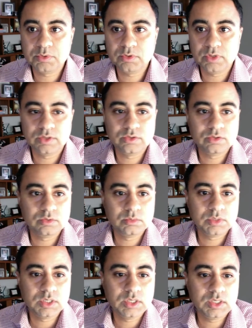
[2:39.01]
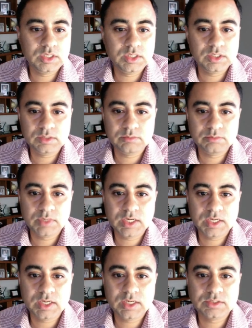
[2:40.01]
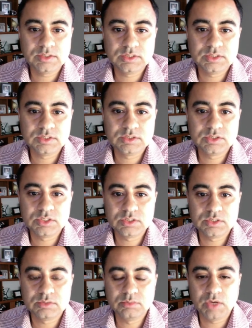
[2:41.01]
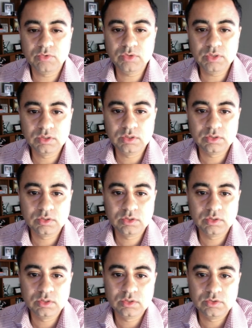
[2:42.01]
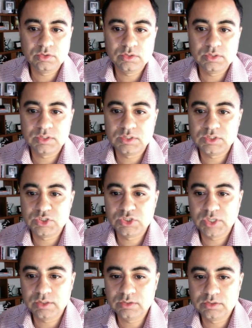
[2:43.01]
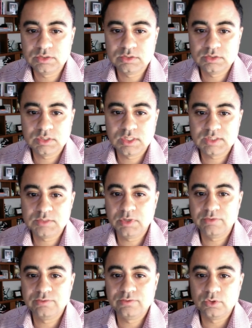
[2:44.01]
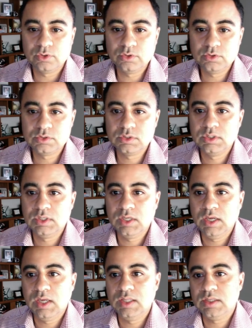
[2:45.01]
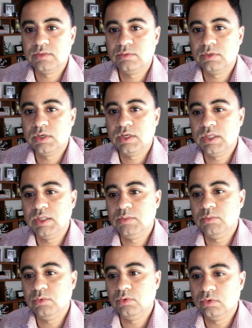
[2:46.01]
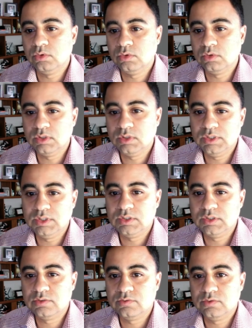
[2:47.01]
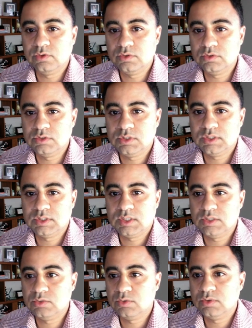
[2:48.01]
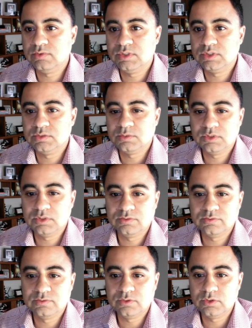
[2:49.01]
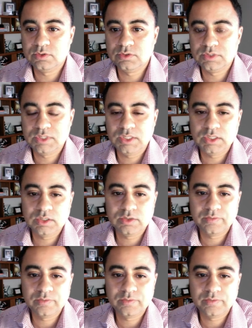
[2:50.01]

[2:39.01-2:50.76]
Okay, so my Mac has these disks mounted. So these are the shares. So that's my photos, and that's where I keep all the year's photos. So that's like 12 years worth of photos here.